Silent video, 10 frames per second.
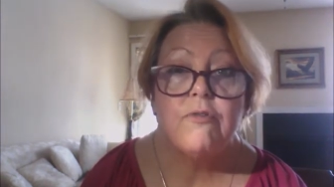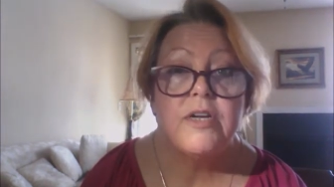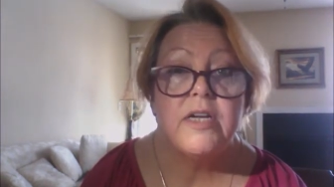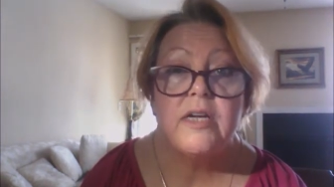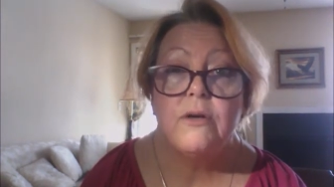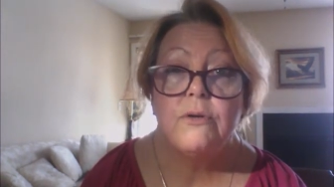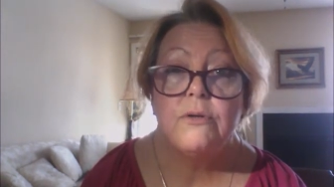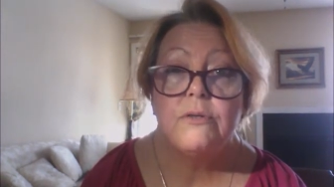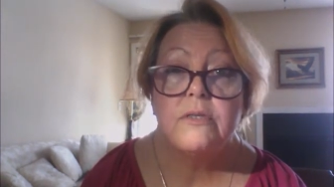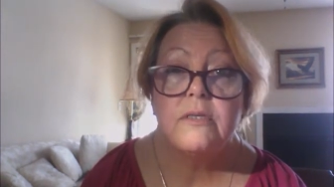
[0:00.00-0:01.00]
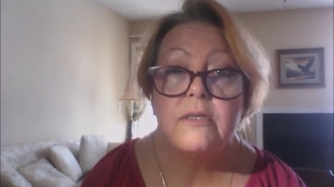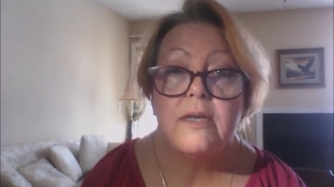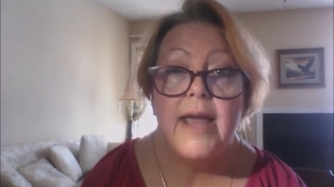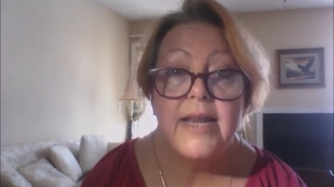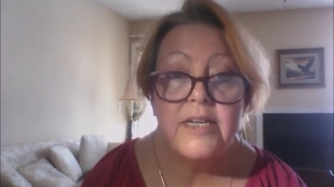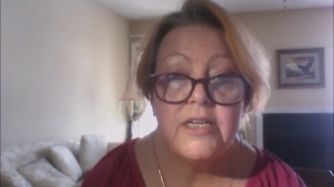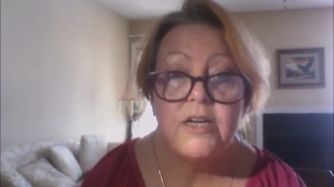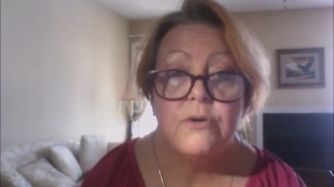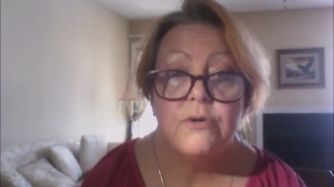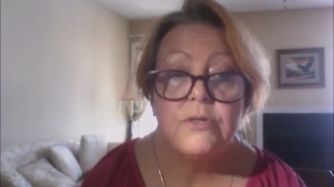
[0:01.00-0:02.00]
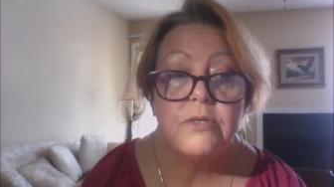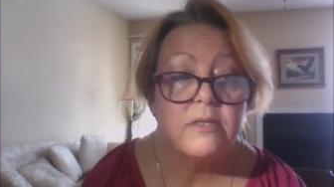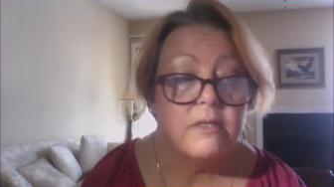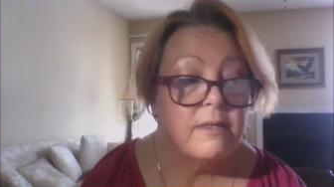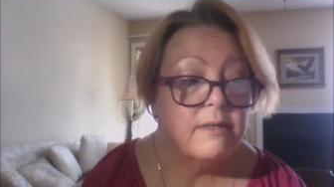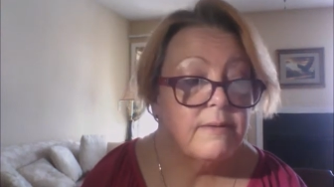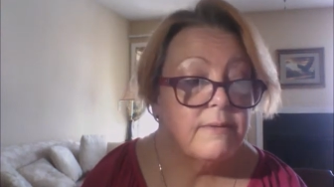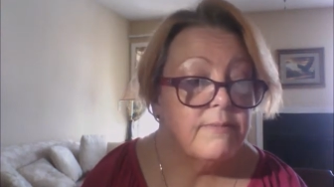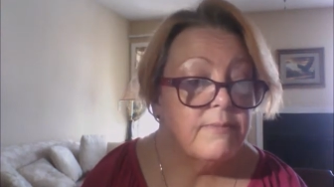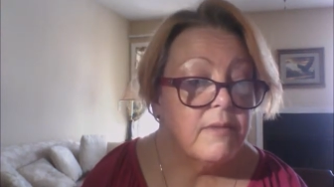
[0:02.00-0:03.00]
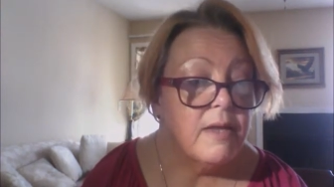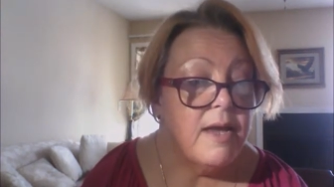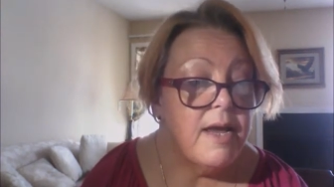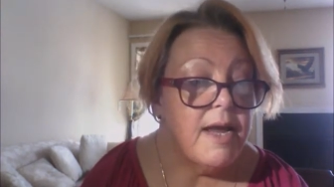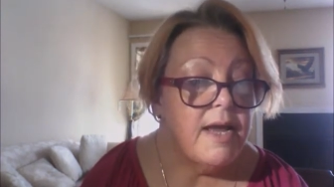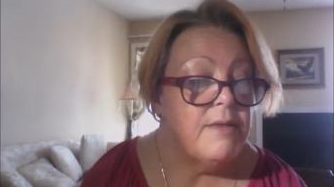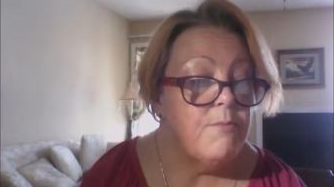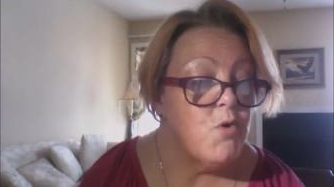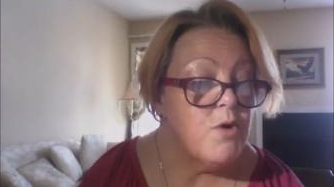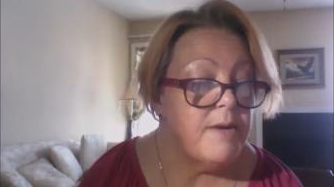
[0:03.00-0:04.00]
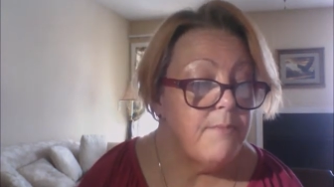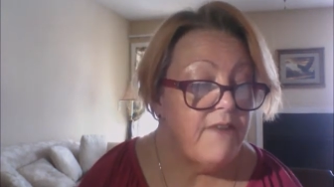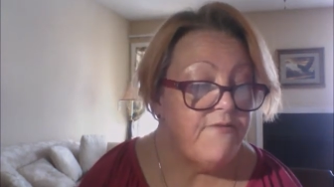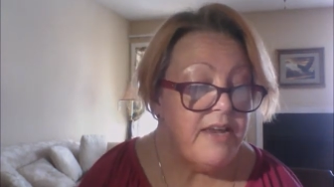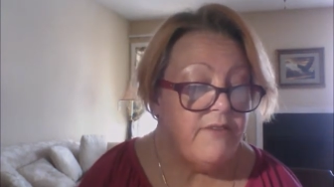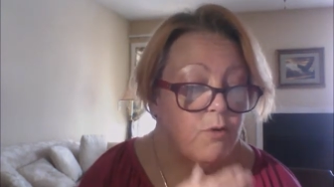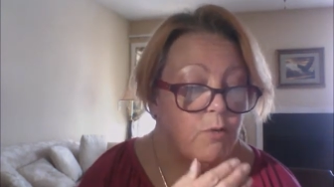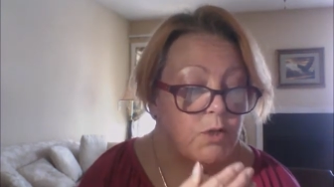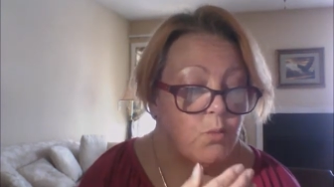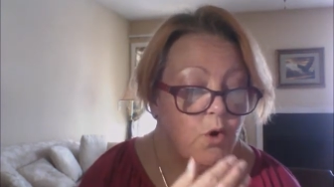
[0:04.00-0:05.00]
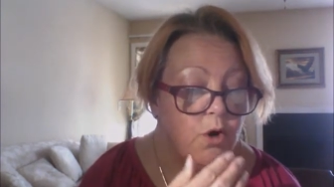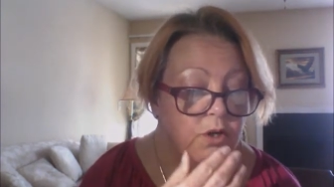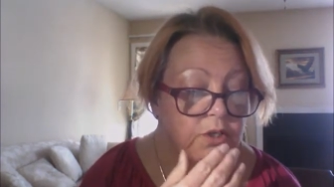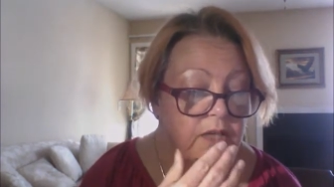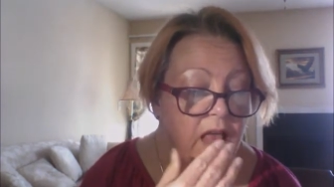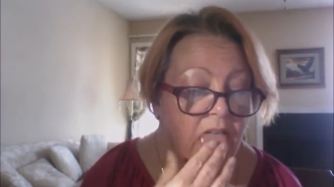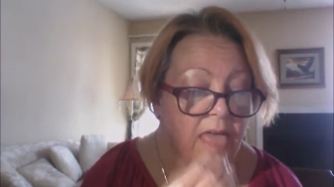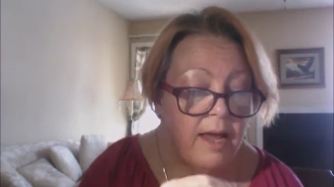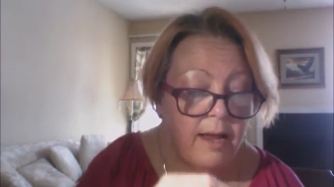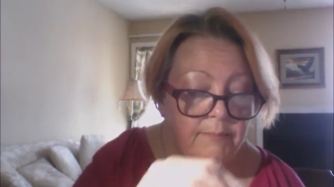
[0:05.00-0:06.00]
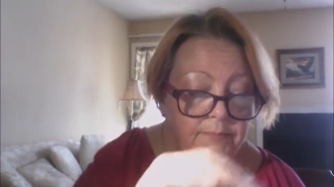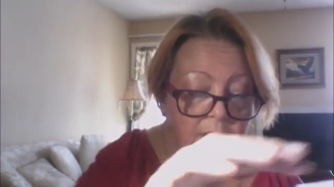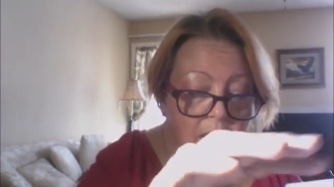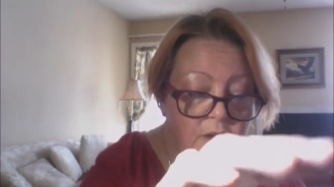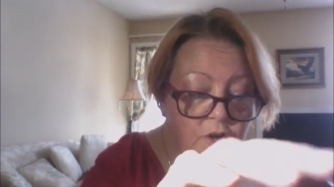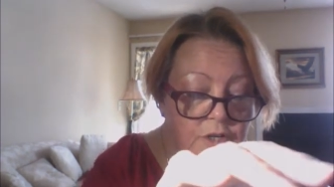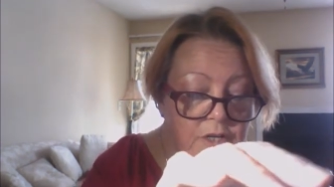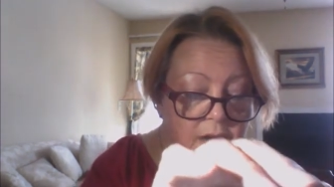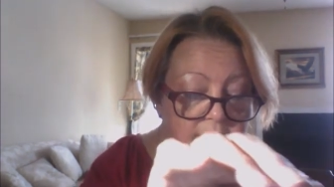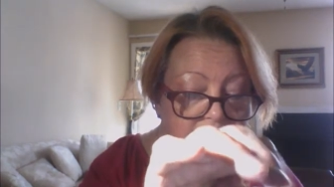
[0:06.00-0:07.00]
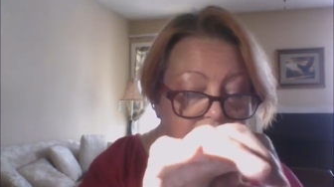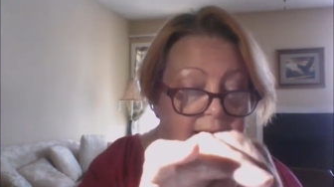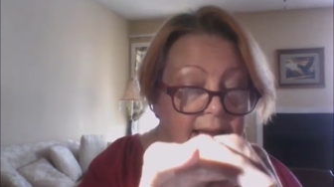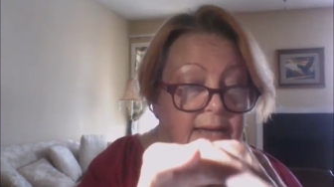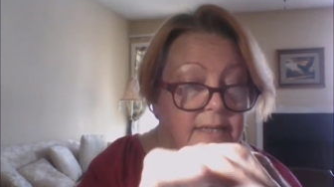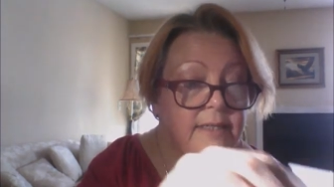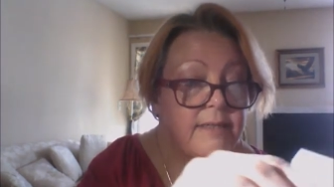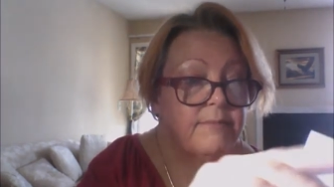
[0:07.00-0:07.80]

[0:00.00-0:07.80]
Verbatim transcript: for years and years. In the morning my fever was worse. I could not stand.